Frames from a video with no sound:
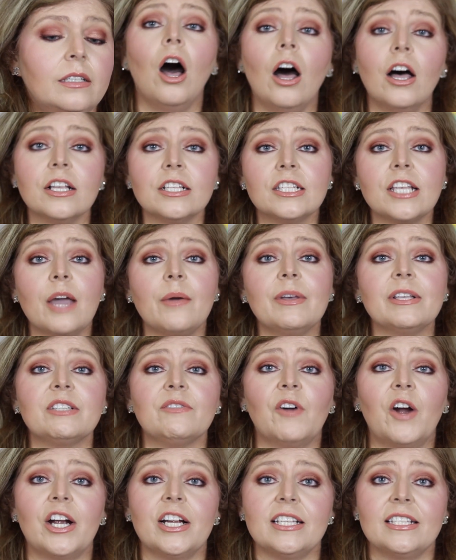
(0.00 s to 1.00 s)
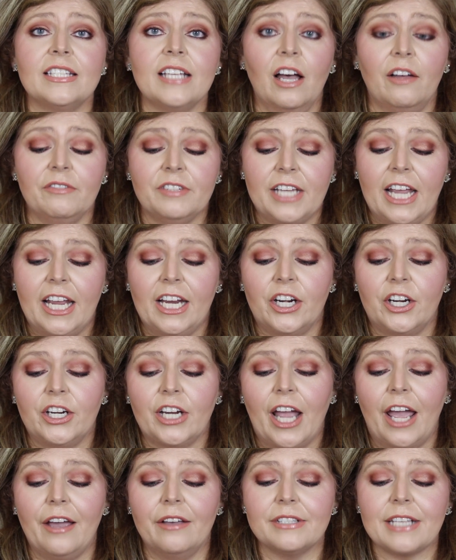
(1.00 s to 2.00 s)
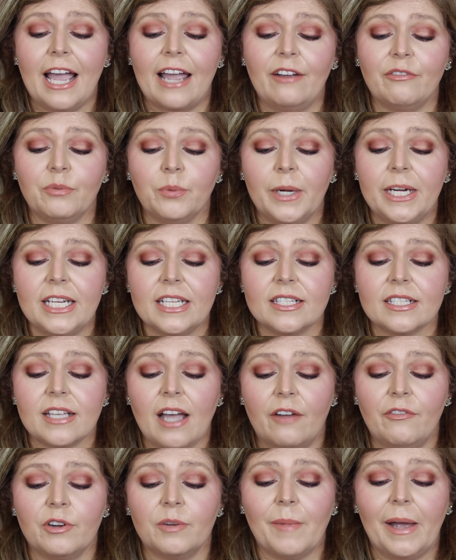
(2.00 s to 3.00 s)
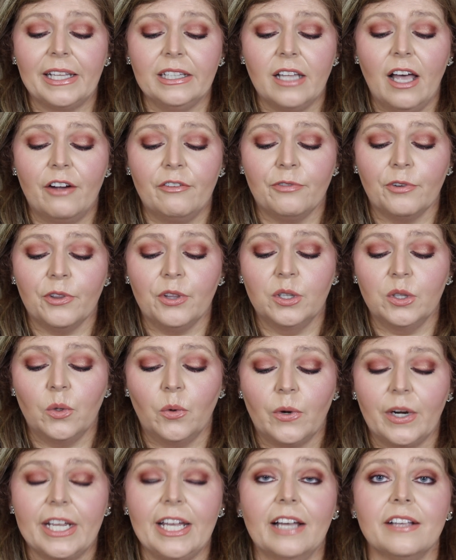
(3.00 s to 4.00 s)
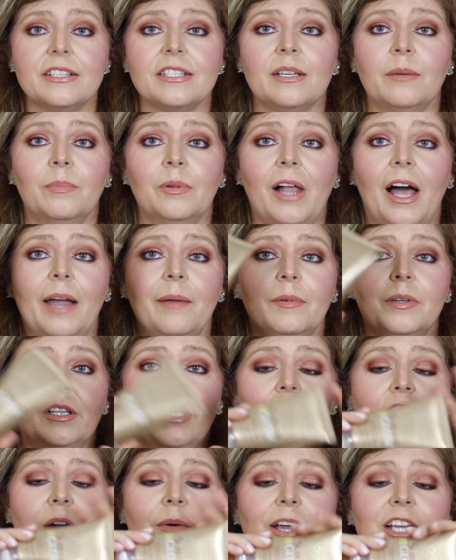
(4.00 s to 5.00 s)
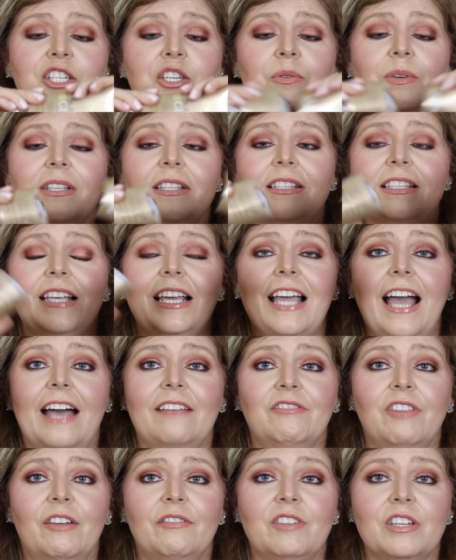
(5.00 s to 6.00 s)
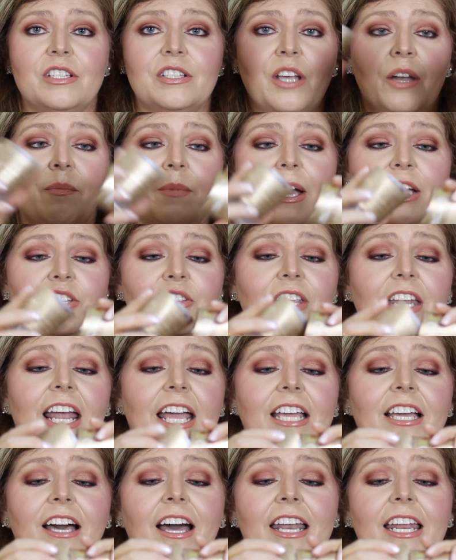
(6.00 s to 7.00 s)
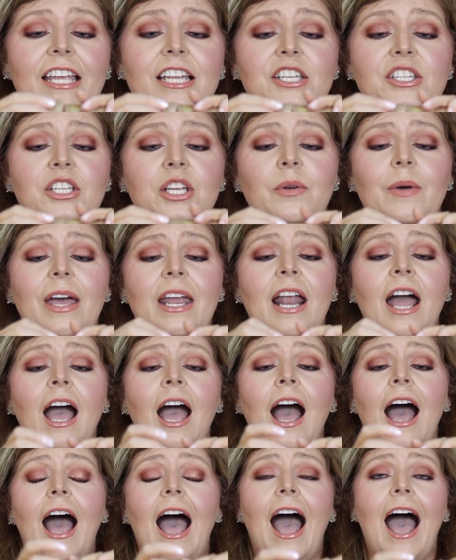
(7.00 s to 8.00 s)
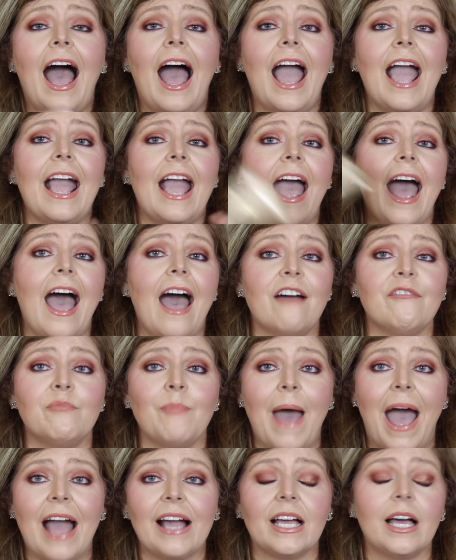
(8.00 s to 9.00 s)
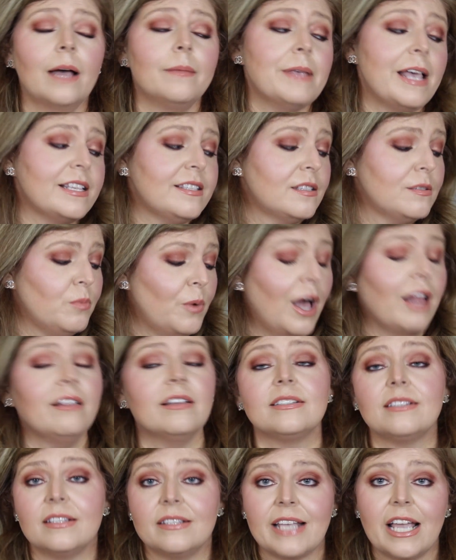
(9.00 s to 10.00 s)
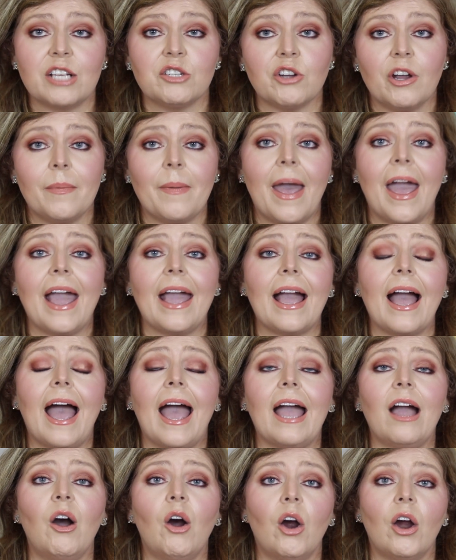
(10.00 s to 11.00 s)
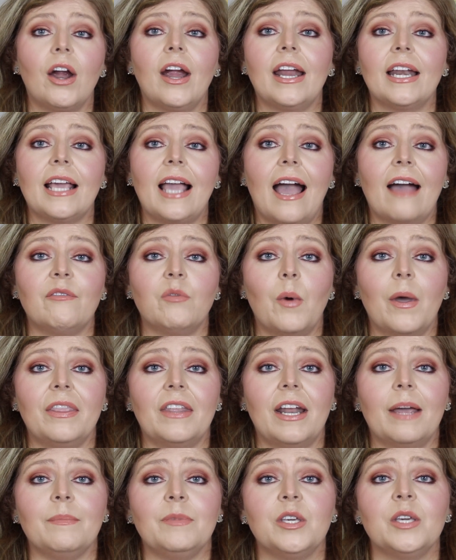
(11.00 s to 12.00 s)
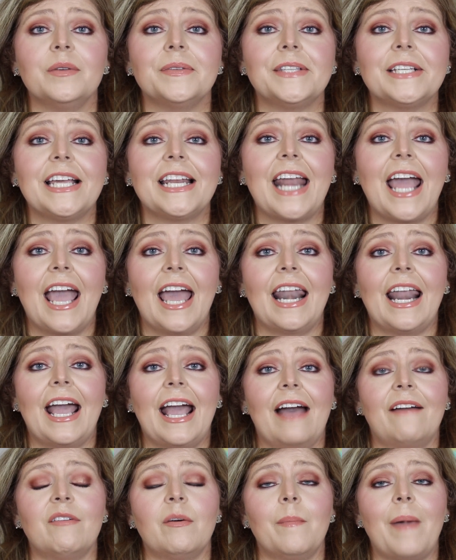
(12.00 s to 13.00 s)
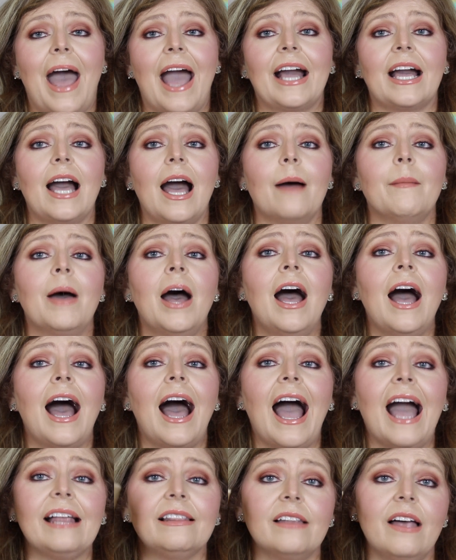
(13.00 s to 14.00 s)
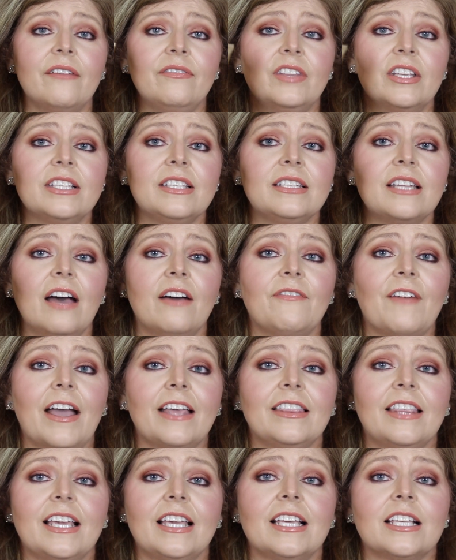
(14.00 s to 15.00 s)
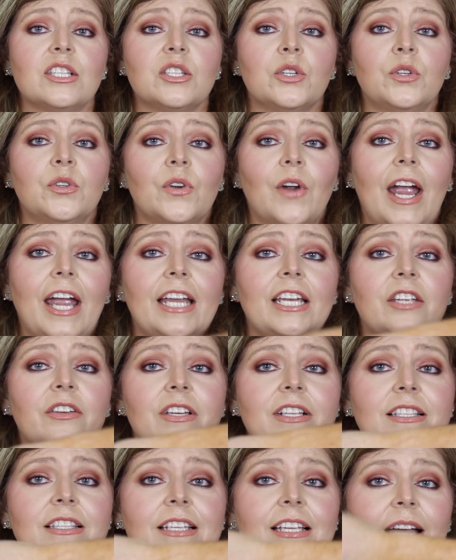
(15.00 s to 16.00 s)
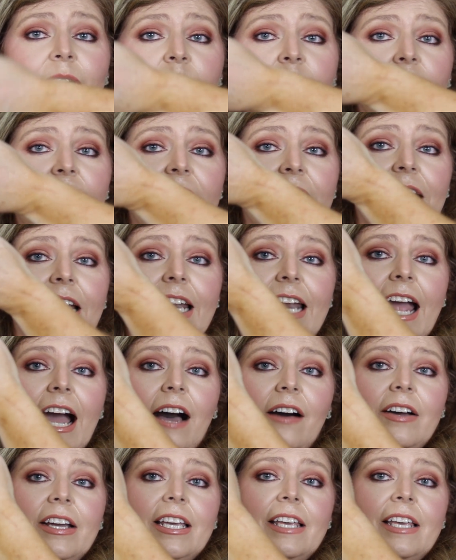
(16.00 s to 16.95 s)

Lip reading: Also, as far as self-tanner goes, I have rediscovered my love for the L'Oreal Sublime Glow. As you can see, I loved it so much that I cut into it. I have backup as well as the Tropez. I already have one that I'm using, and I have a backup. I love this stuff. I think it's great. You can see I'm wearing it now.